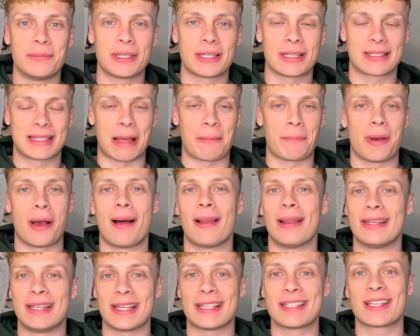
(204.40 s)
Zamperla
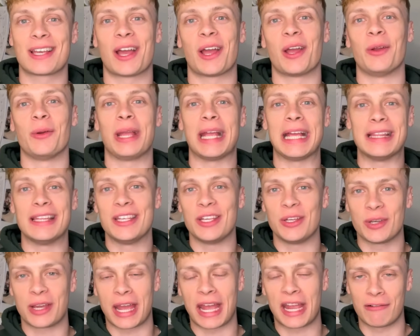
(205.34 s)
disco in the
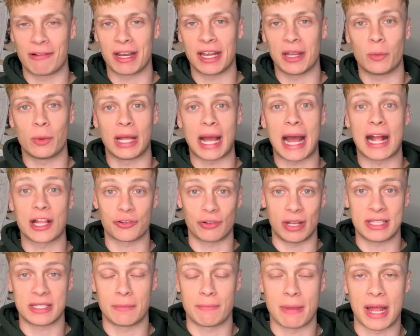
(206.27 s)
UK already at
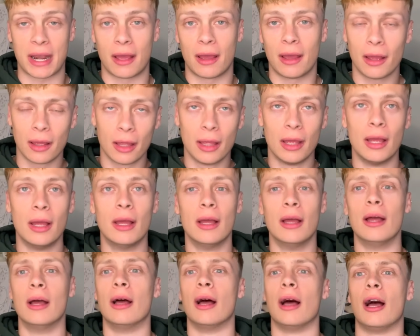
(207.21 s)
Drayton Manor,
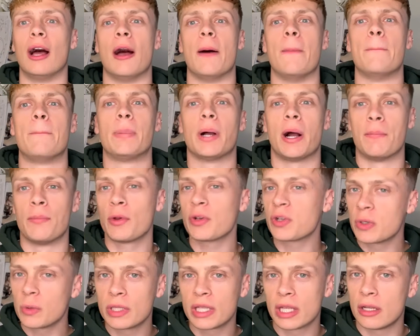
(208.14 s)
but I'm not
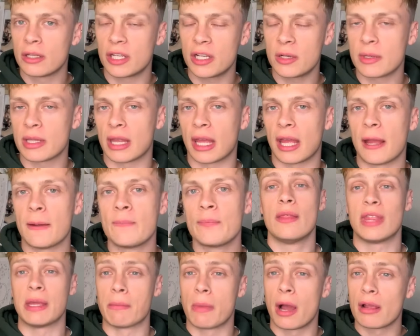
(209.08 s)
sure what they're going to do with it.
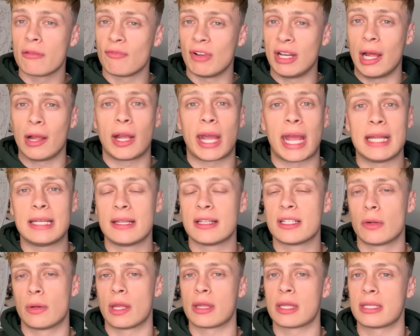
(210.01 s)
They might relocate it
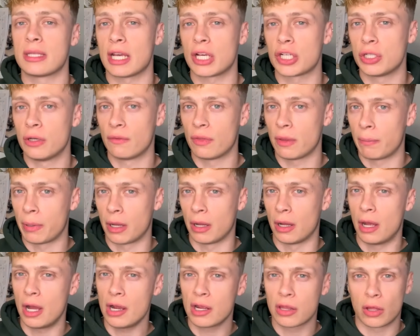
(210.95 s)
to another section of the
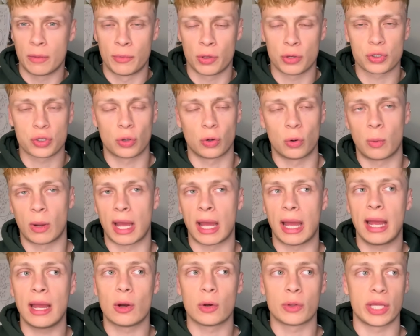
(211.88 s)
park, I'm not sure
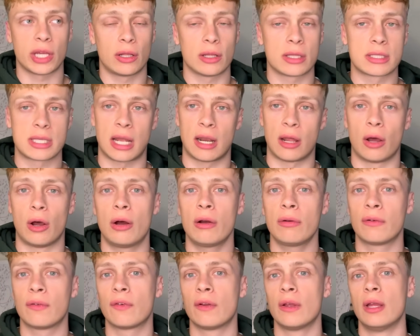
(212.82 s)
where, or they could sell it
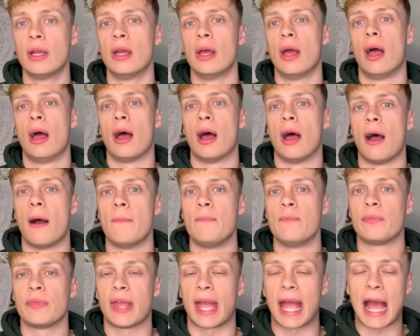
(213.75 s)
off.
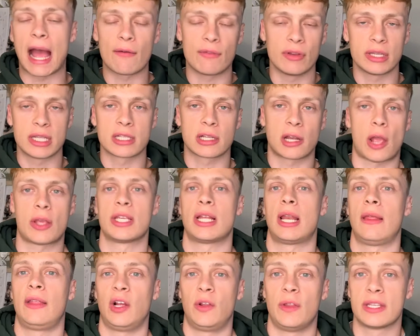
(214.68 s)
They haven't disclosed
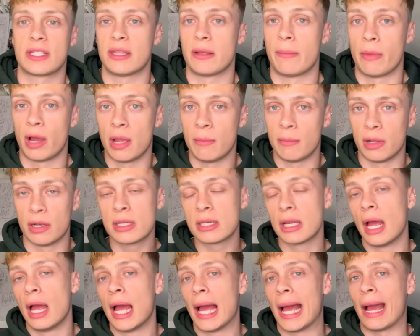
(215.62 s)
anything on this at the moment.
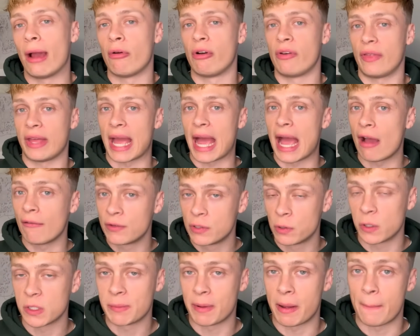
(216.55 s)
However, they have
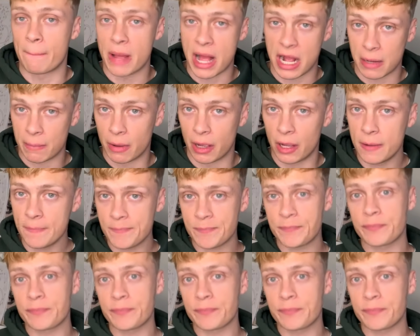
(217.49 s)
talked about Magma.